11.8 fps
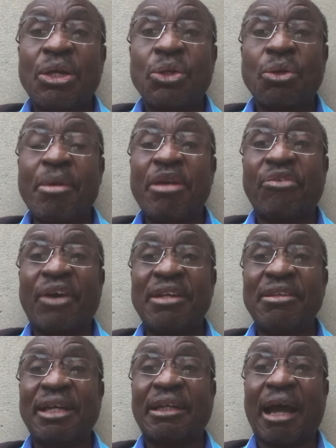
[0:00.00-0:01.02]
you may
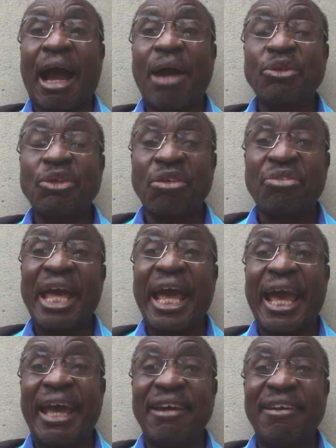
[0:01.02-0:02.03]
find that out of the
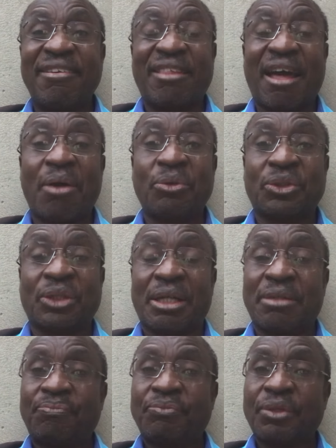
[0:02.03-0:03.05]

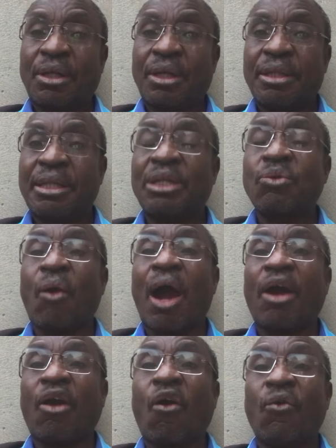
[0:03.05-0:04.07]
8000 that
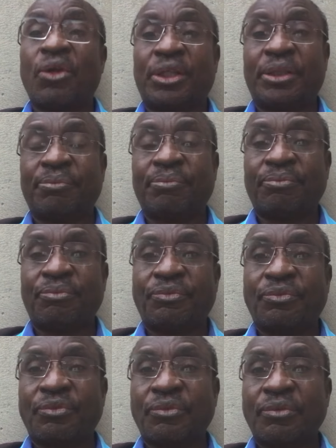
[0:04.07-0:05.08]
were called
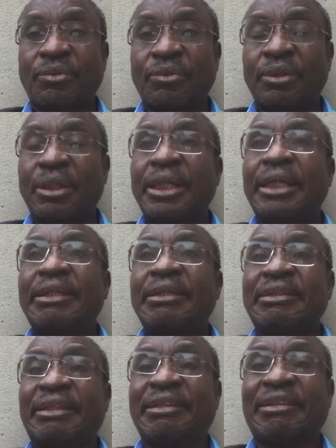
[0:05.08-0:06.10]

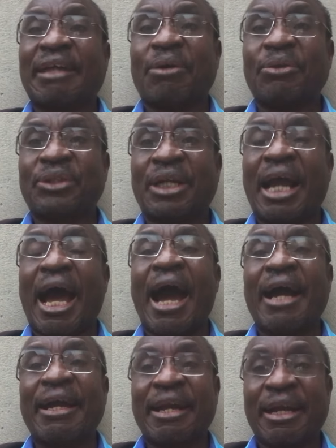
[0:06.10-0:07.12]
6000
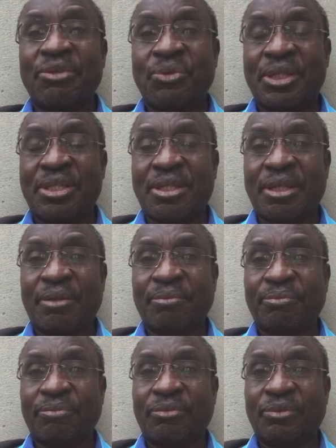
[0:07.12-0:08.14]
are graduating
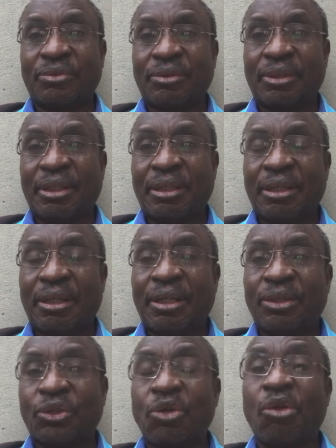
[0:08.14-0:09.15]

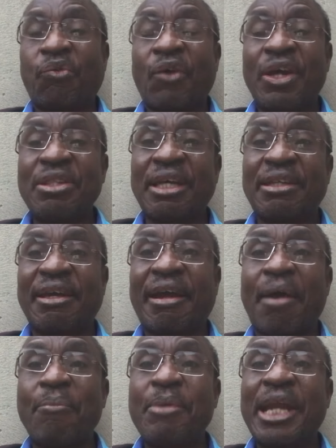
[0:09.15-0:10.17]
so you'll find that the
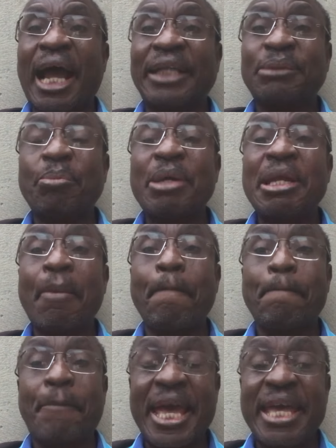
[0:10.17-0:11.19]
government has been
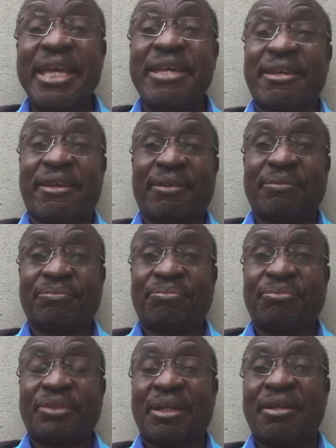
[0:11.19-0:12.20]
paying
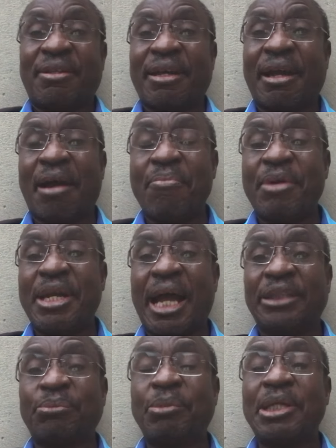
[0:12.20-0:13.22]
the government
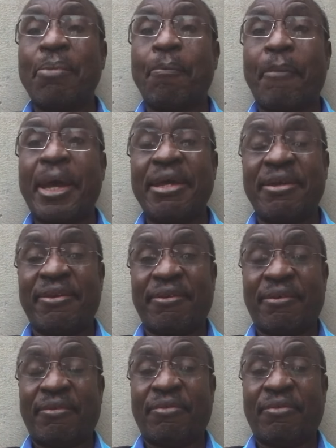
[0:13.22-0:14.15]
has been paying